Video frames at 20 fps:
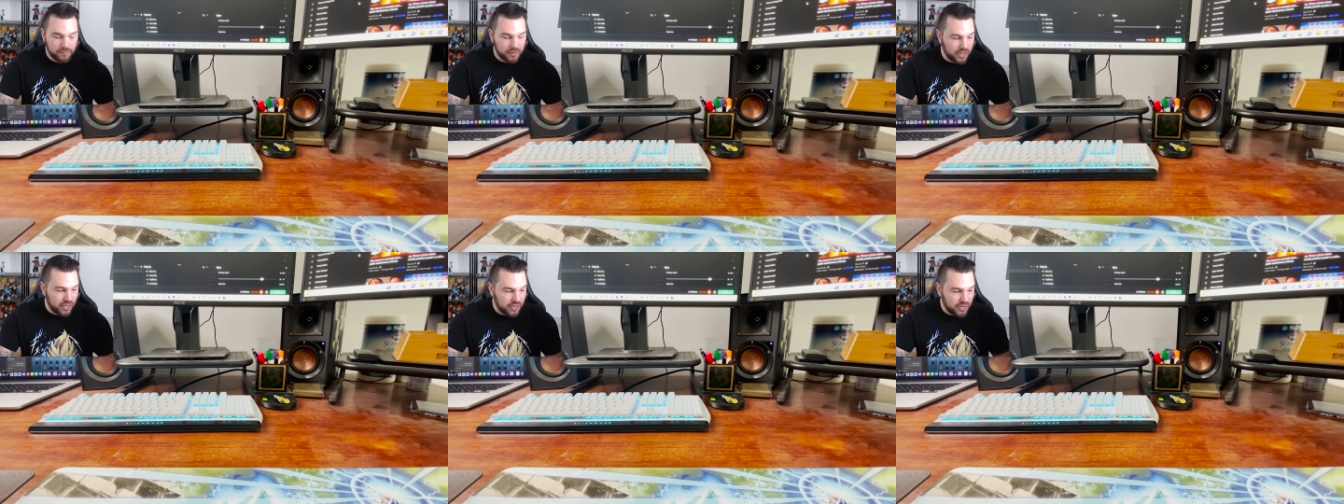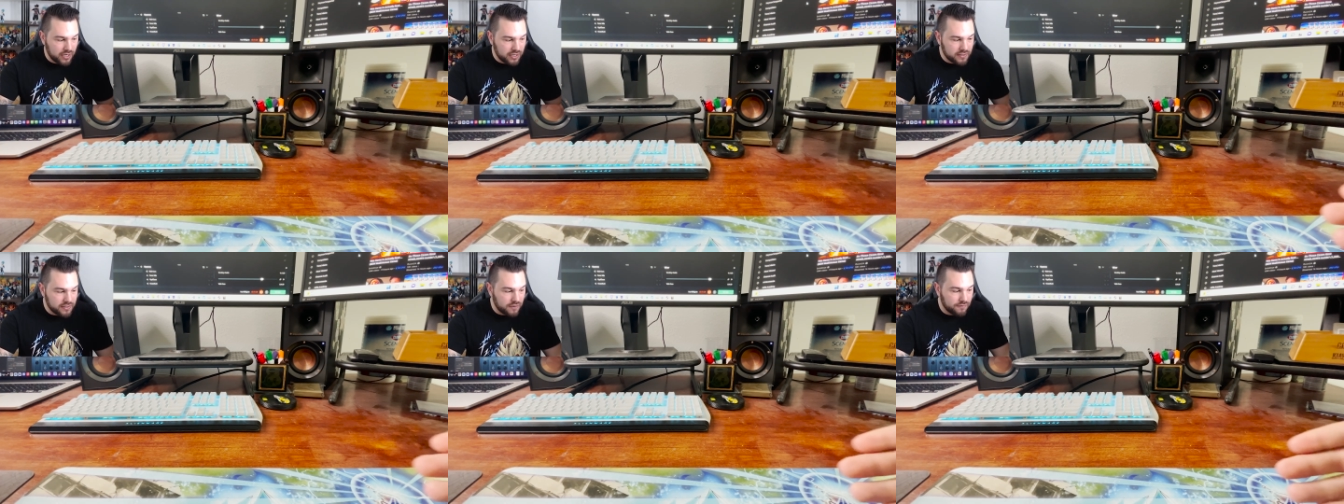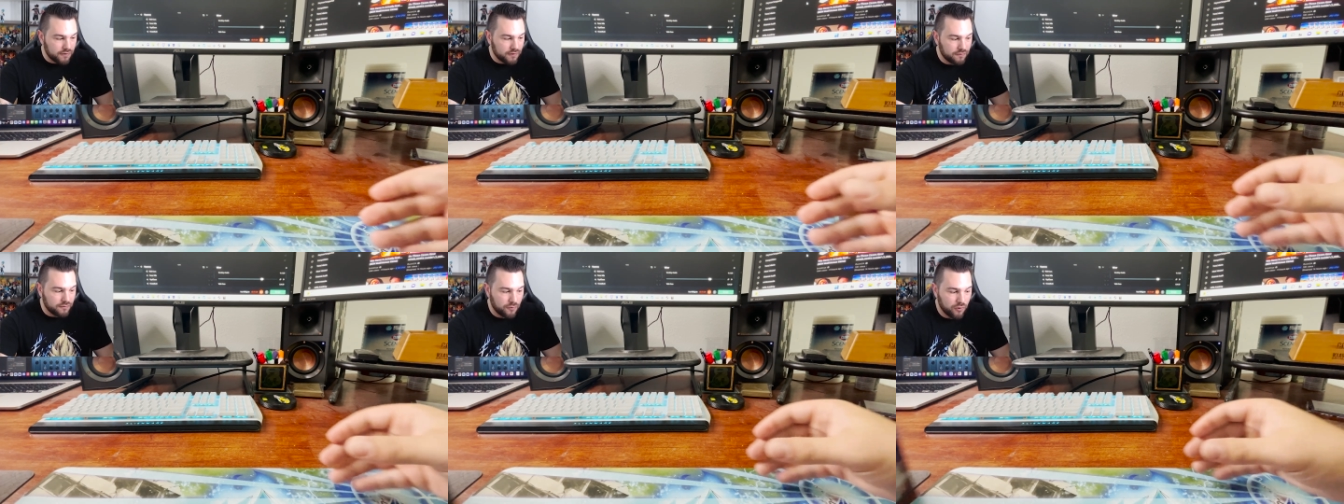in a
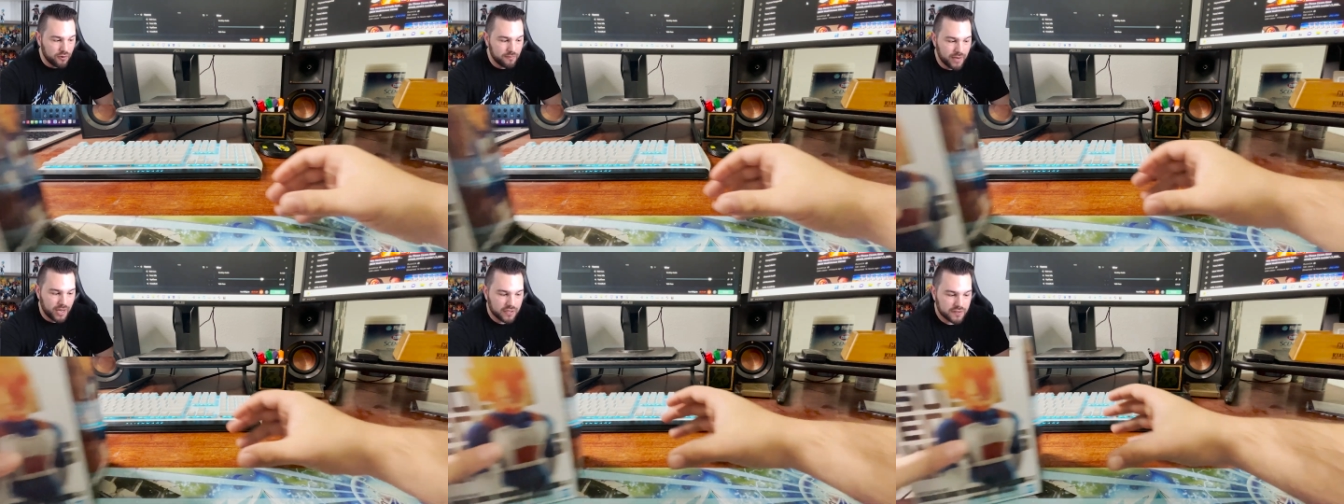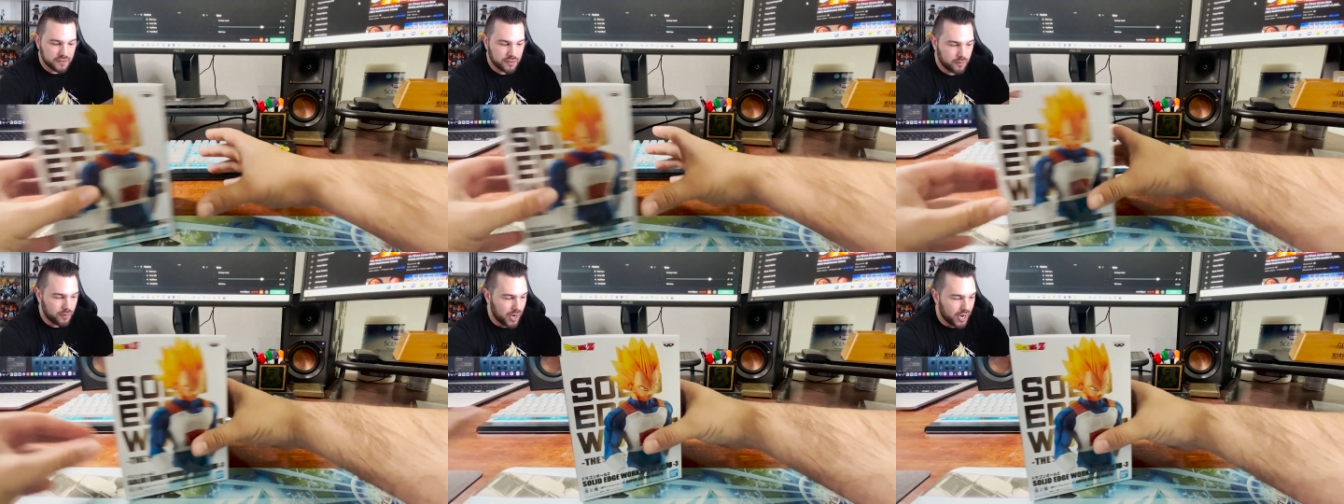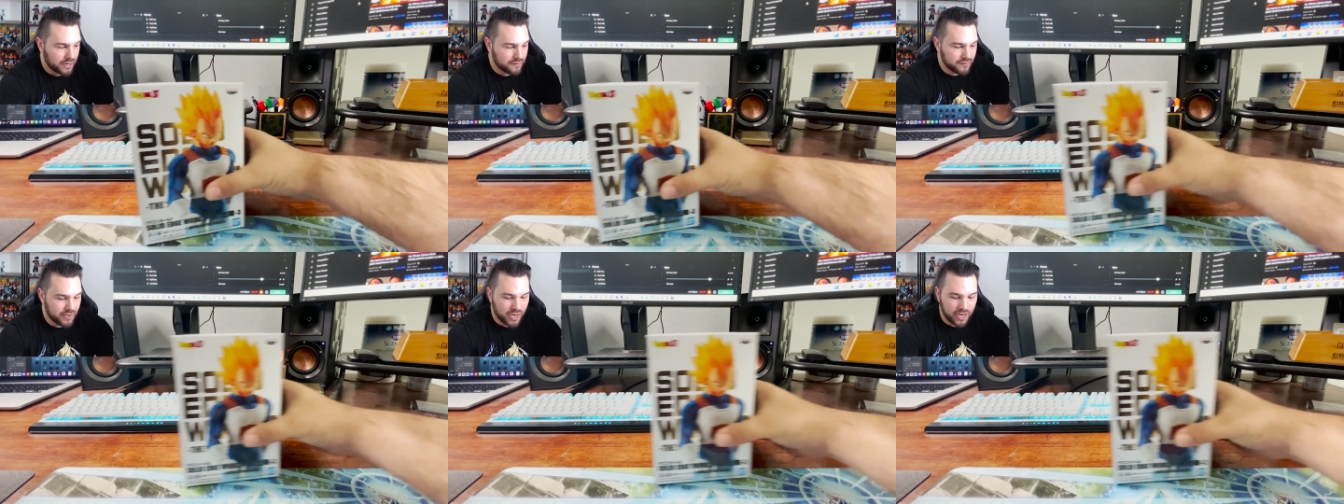different format. So
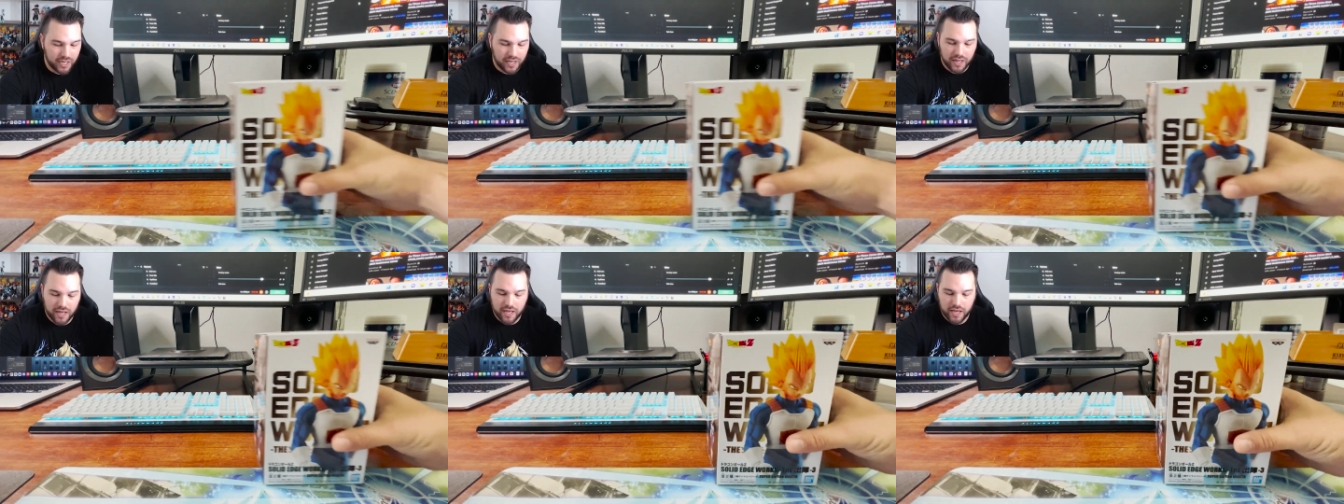I've got